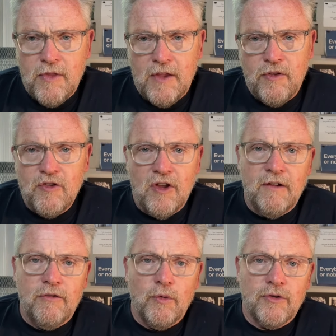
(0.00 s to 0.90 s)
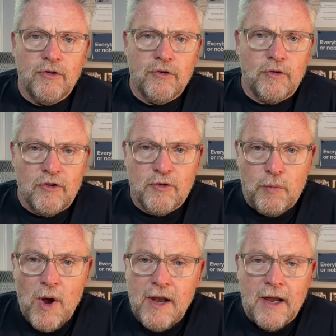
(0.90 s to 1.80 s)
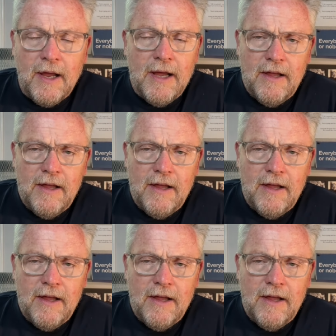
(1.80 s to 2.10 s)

that these influencers are spreading,